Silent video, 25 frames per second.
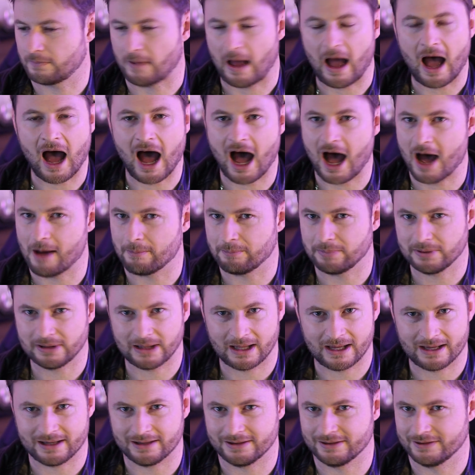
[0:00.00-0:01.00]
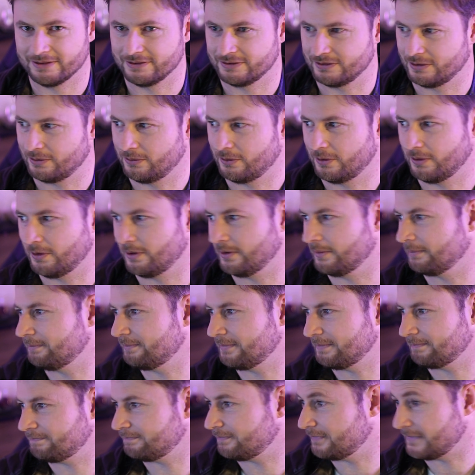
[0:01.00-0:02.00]
harp players or
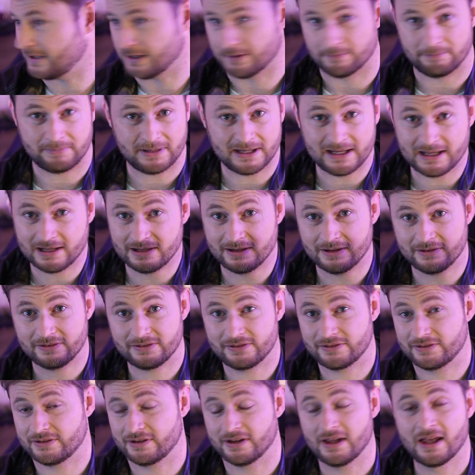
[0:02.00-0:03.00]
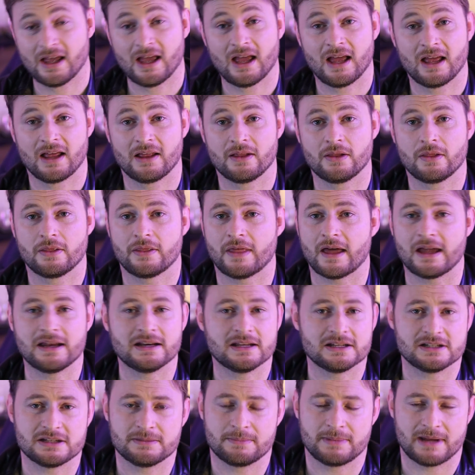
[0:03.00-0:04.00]
you know, pianists, they
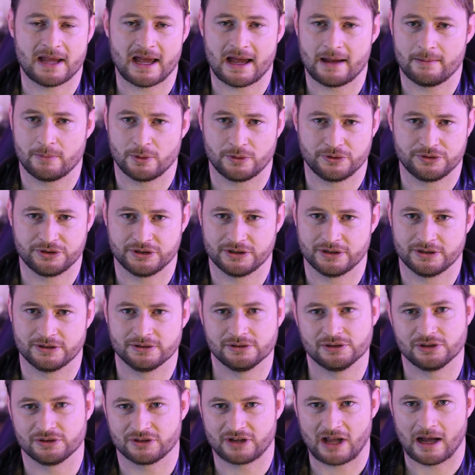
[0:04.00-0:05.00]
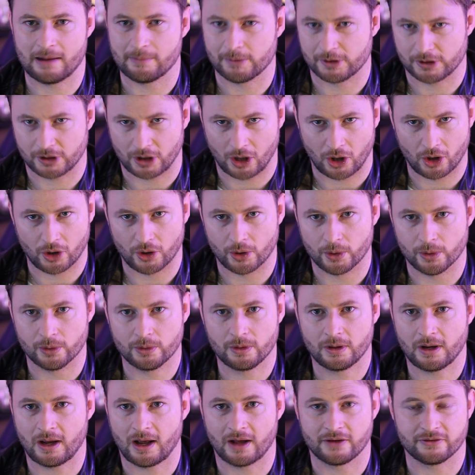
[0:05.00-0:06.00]
need to be able to just come and
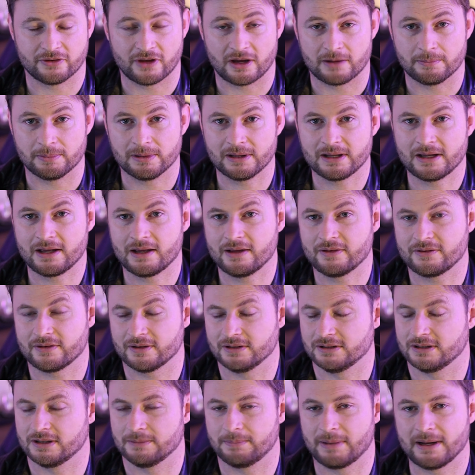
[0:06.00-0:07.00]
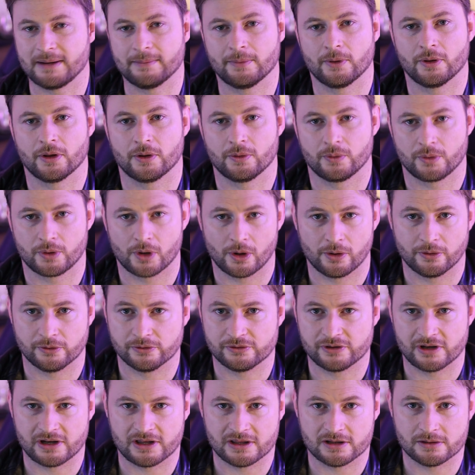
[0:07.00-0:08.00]
go as they please, and the people that will go
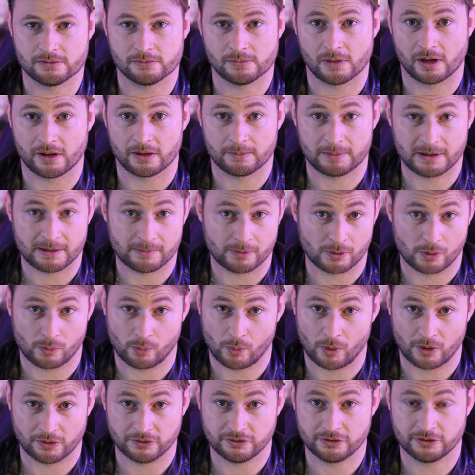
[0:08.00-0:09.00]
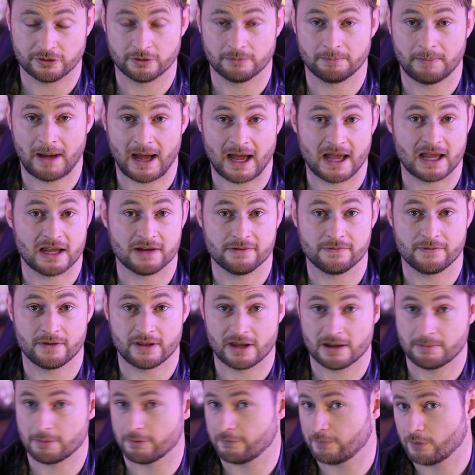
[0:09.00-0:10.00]
see them are the people that want to pay
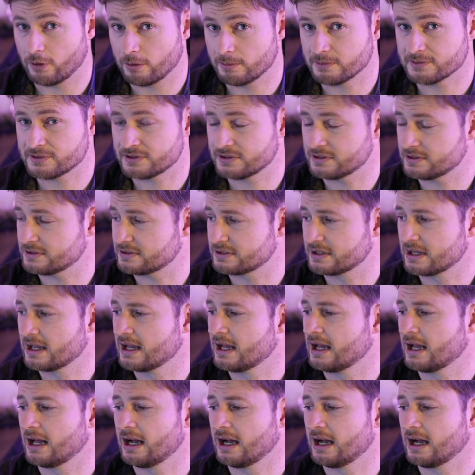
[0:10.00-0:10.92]
for their performances.